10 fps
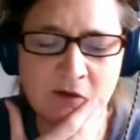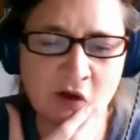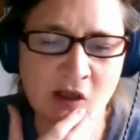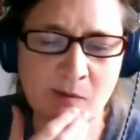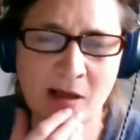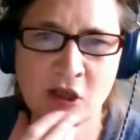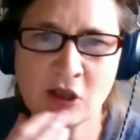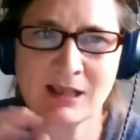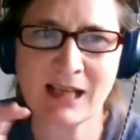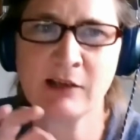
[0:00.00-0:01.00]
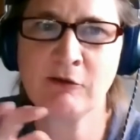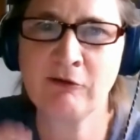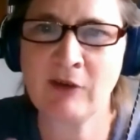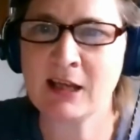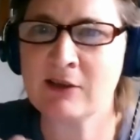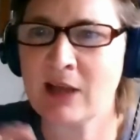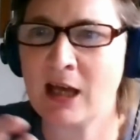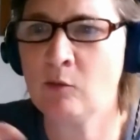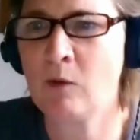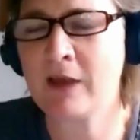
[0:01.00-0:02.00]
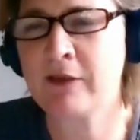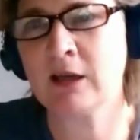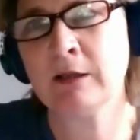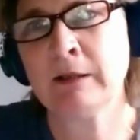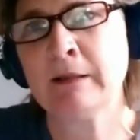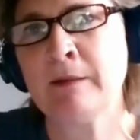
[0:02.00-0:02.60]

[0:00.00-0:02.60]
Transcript: you just mentioned, and faith, and whether